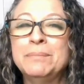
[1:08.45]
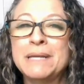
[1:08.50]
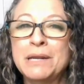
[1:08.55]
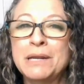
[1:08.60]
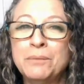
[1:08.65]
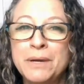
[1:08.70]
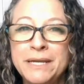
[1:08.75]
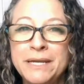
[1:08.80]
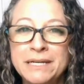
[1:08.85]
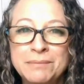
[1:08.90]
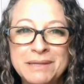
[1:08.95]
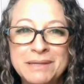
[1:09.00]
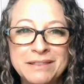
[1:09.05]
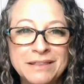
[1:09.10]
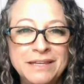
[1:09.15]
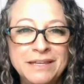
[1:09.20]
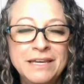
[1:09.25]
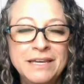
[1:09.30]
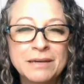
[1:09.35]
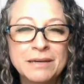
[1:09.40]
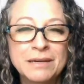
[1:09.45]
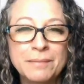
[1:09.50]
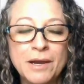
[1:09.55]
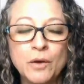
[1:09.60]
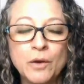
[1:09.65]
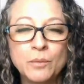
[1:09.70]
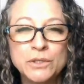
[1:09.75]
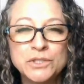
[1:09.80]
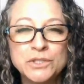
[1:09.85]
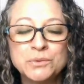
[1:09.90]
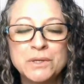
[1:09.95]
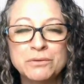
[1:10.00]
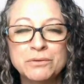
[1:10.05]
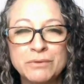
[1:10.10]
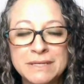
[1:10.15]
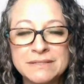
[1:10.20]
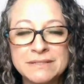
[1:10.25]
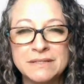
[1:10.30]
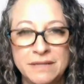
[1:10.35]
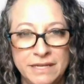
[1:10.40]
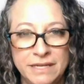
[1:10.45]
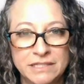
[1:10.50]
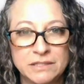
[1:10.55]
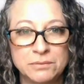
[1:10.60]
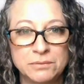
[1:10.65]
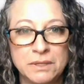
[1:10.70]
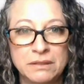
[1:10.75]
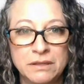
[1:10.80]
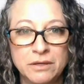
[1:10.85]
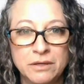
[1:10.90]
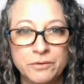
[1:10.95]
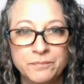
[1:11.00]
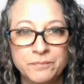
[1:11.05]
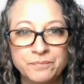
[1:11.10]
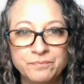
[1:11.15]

but I want you to be thinking about which one resonates with you.